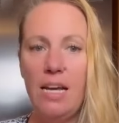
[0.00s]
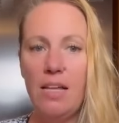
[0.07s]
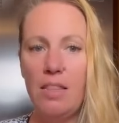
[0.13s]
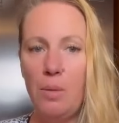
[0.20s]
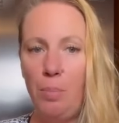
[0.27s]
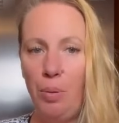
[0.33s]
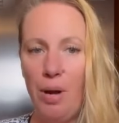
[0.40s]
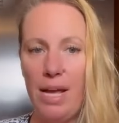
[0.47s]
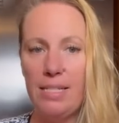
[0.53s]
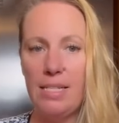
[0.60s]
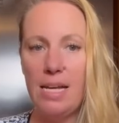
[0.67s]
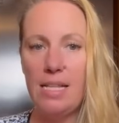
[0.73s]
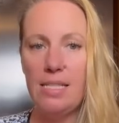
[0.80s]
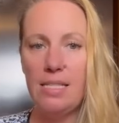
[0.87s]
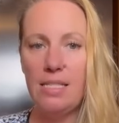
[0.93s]
the
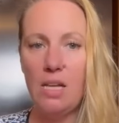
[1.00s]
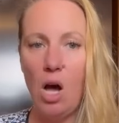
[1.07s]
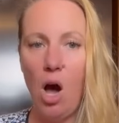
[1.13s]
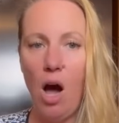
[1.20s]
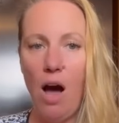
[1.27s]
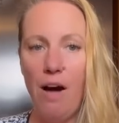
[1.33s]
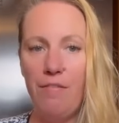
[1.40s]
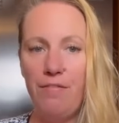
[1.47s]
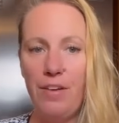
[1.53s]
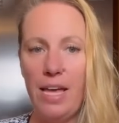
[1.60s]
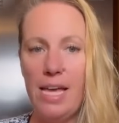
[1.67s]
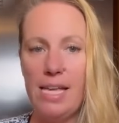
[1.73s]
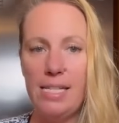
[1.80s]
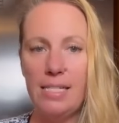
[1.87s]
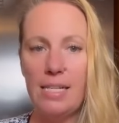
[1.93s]
presence of
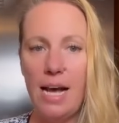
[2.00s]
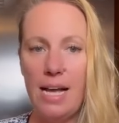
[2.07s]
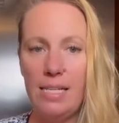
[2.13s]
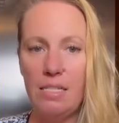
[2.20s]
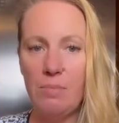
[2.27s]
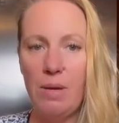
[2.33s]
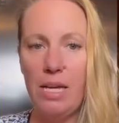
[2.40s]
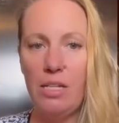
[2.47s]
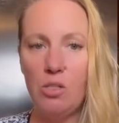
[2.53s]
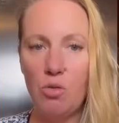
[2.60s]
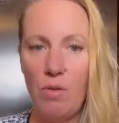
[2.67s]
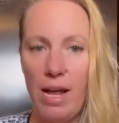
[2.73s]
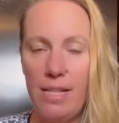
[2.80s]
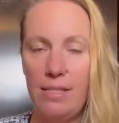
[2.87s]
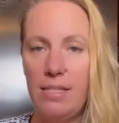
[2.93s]
a seismic
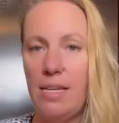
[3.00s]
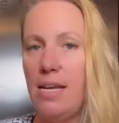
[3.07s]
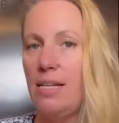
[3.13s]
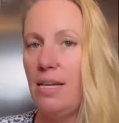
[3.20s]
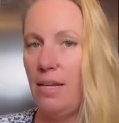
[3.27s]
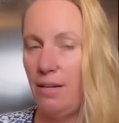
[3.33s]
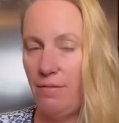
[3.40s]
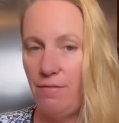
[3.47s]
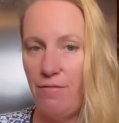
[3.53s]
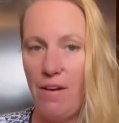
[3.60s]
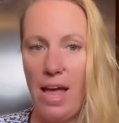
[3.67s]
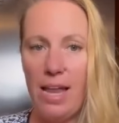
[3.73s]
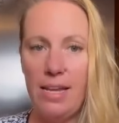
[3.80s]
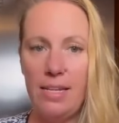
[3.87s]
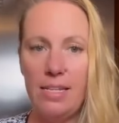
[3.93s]
transient, an
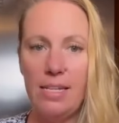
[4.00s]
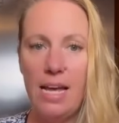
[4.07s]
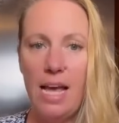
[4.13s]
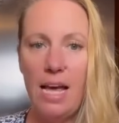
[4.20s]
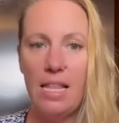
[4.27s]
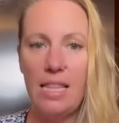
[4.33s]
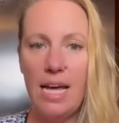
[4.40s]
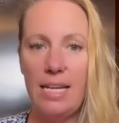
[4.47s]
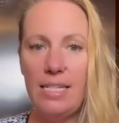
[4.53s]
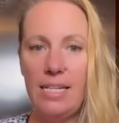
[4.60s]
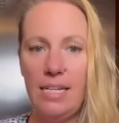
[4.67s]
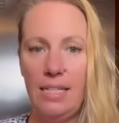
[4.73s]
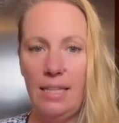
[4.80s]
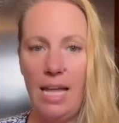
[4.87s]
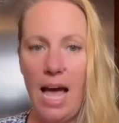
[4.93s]
event that
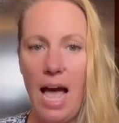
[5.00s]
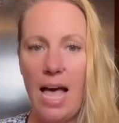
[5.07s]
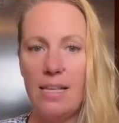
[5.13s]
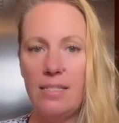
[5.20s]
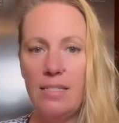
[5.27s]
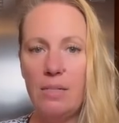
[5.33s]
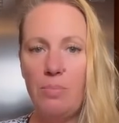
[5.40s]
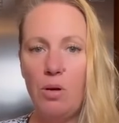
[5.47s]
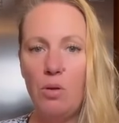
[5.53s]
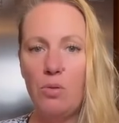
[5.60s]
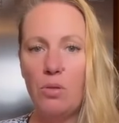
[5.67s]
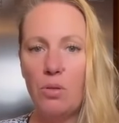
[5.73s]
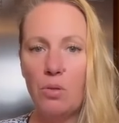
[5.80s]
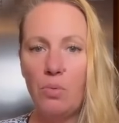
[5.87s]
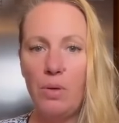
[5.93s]
did last
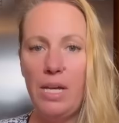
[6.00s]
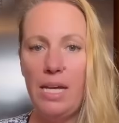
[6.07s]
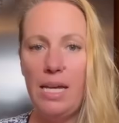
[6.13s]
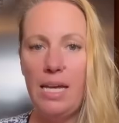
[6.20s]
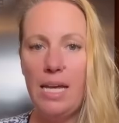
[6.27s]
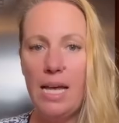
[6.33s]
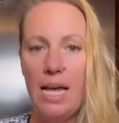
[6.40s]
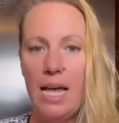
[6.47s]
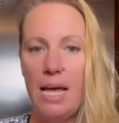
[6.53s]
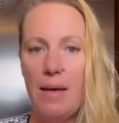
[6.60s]
about three